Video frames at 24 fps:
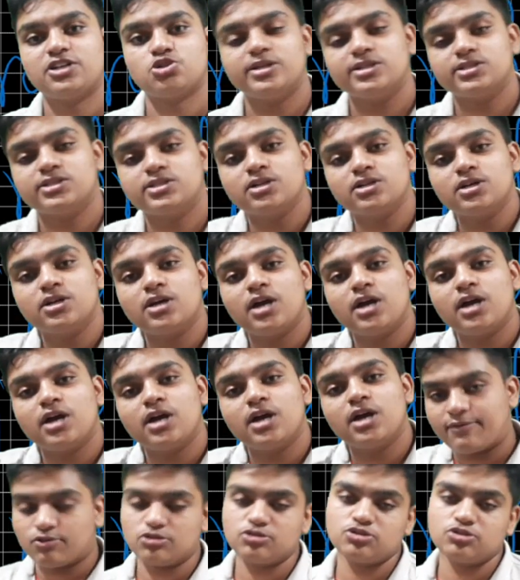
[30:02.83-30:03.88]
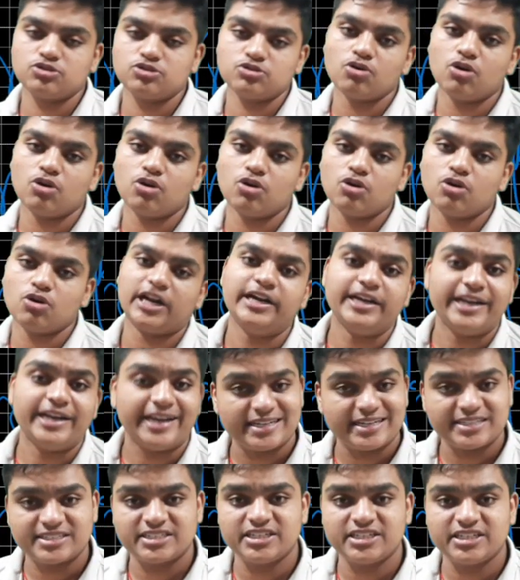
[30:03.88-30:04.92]
students have also got our
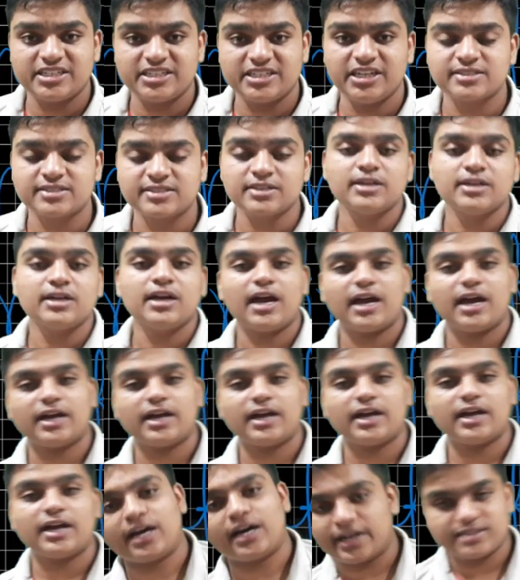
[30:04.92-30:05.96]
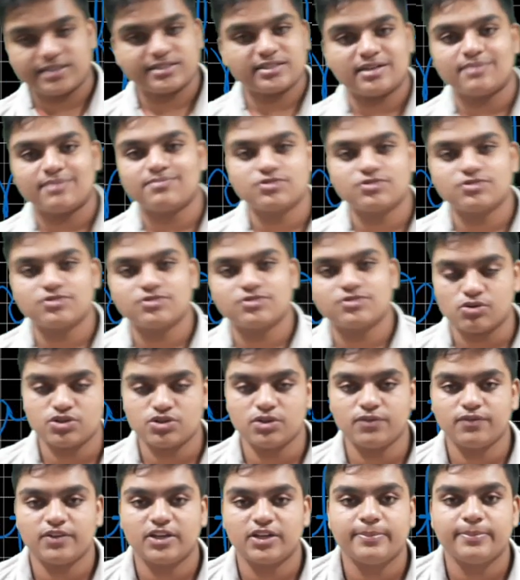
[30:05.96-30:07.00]
date sheets, and our exams
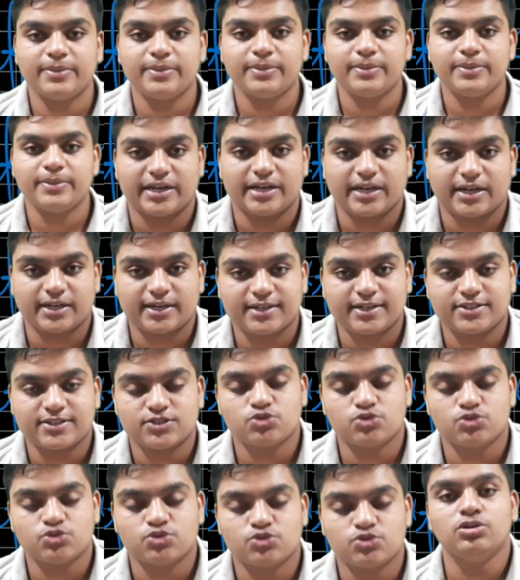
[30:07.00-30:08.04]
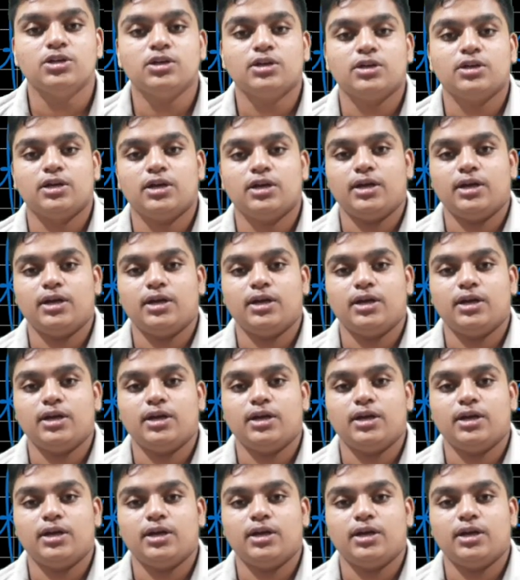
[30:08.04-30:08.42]
also will be conducted soon.